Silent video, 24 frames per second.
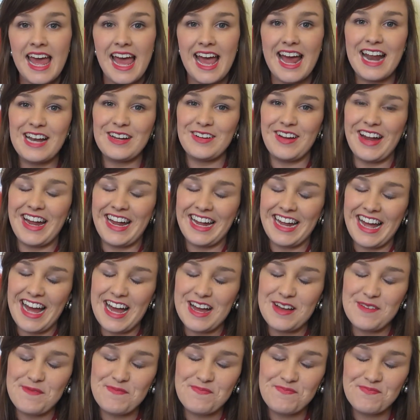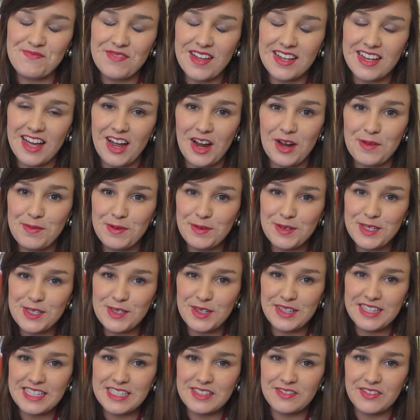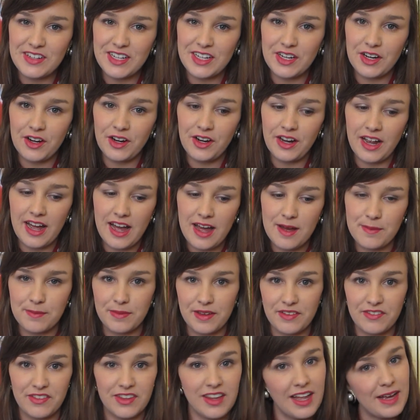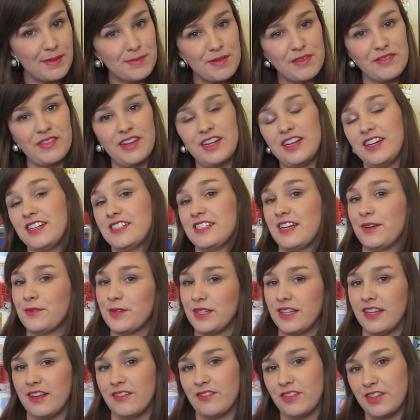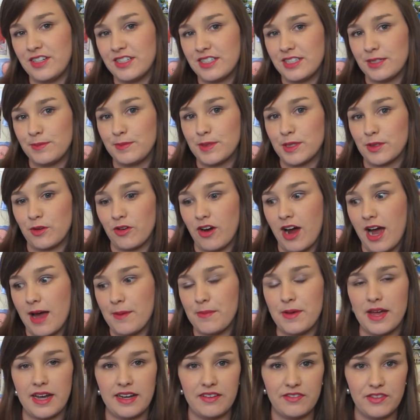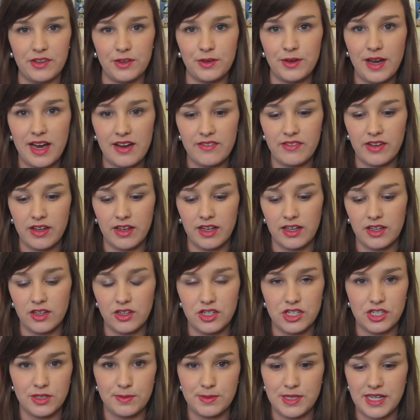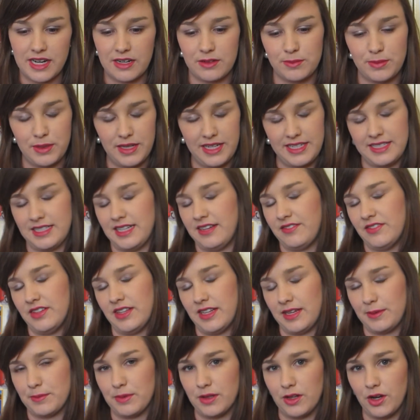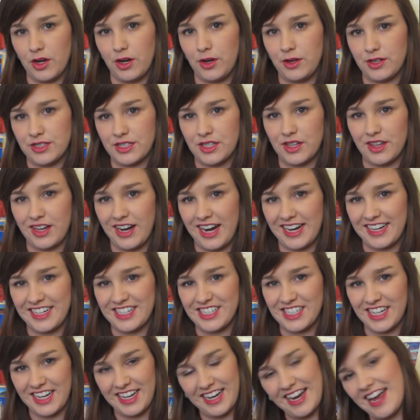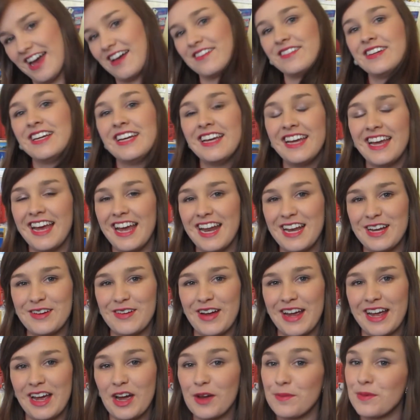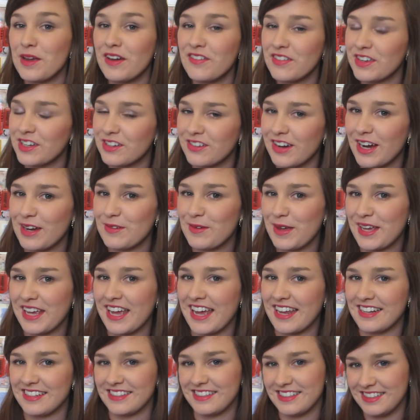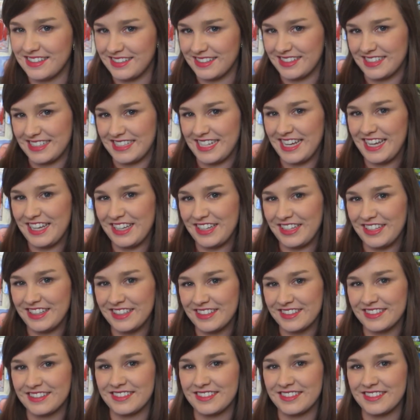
Anyway, I hope you enjoyed this video. If you like my videos, I would love you to subscribe. And if you have a YouTube channel, please leave a link below so that I can check it out. Anyway, hope you're having a great weekend. See you!